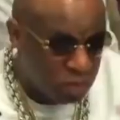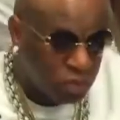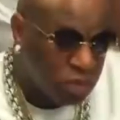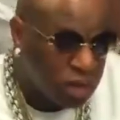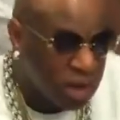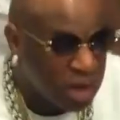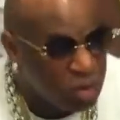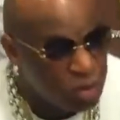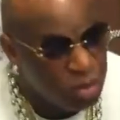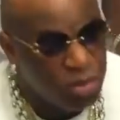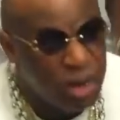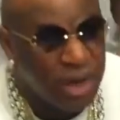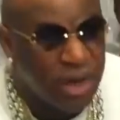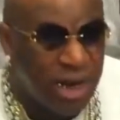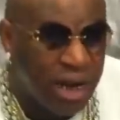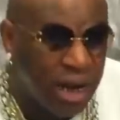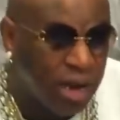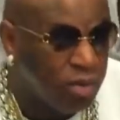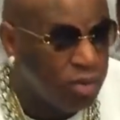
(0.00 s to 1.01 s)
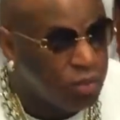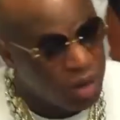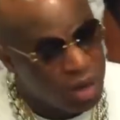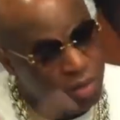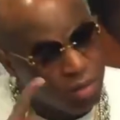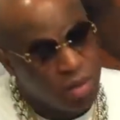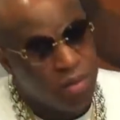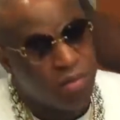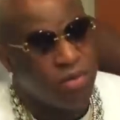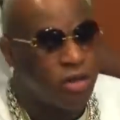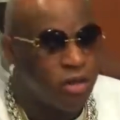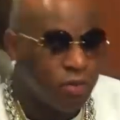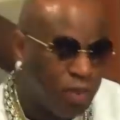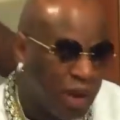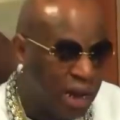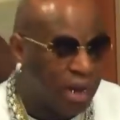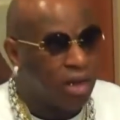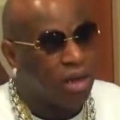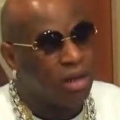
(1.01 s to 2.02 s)
Nigga, when my name come up,
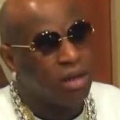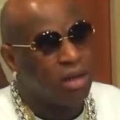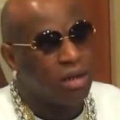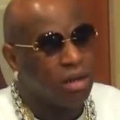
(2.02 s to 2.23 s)
respect it.